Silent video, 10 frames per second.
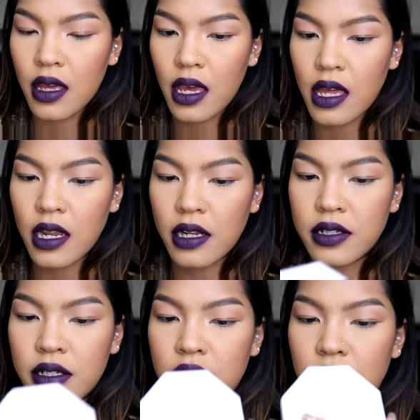and
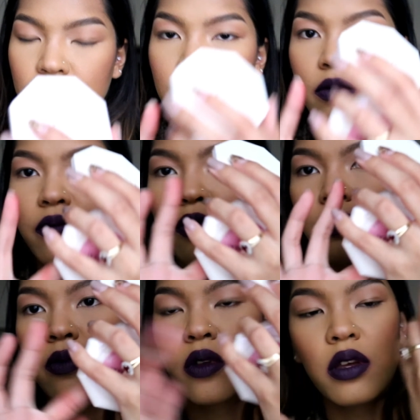it's
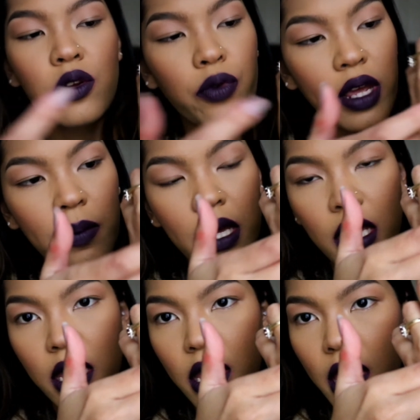
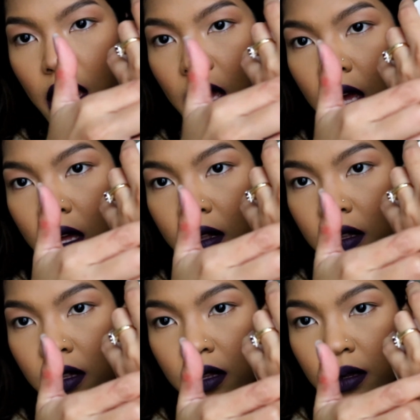creamy and
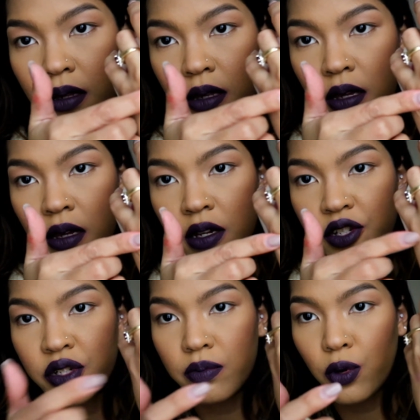
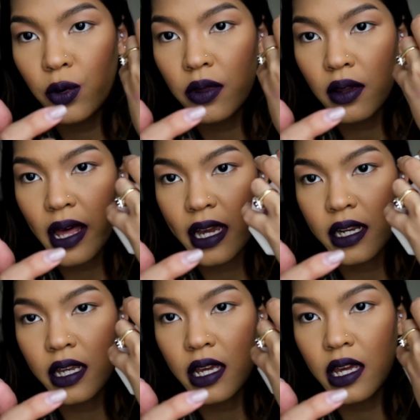smooth like
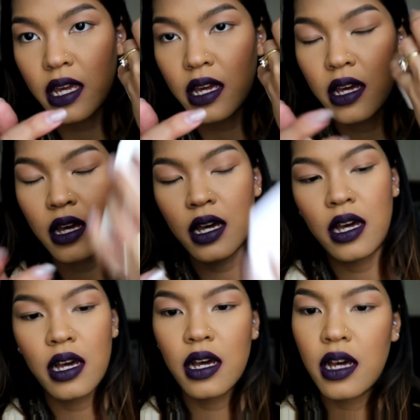the
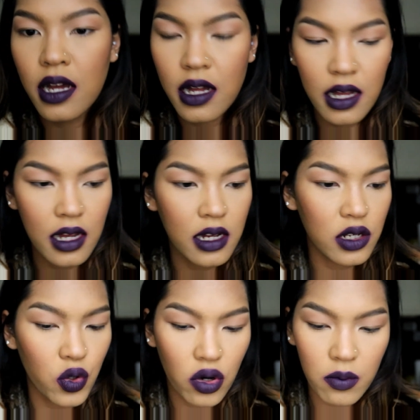
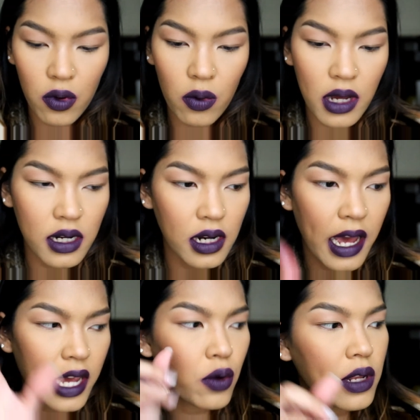normal one.
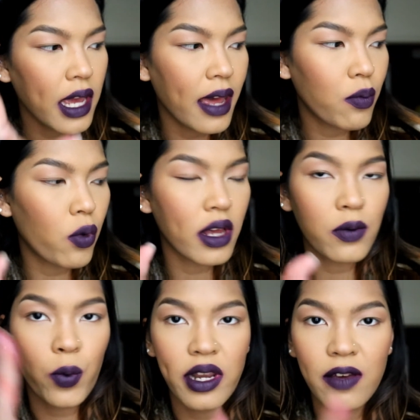I only had
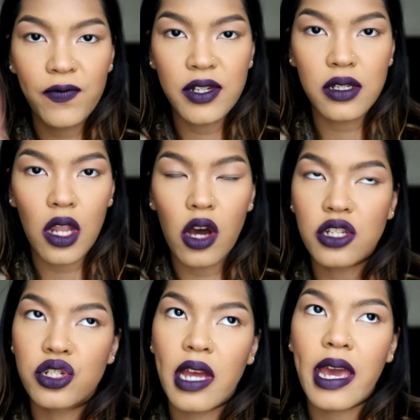one when it first
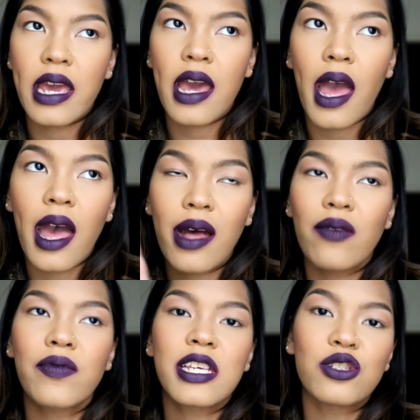launched. I
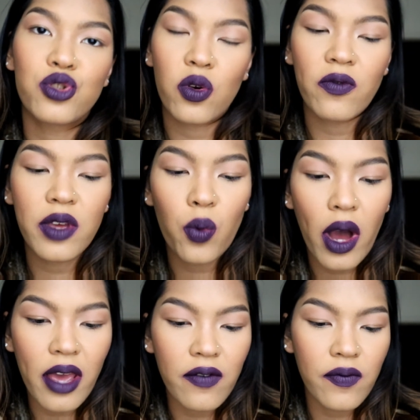have the Trophy
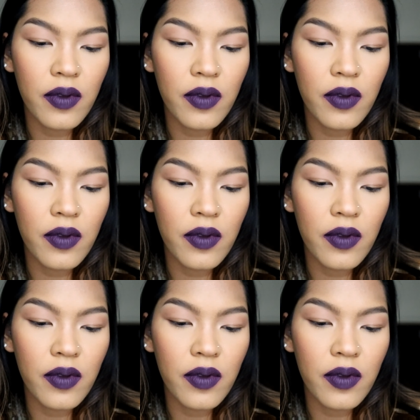Wife.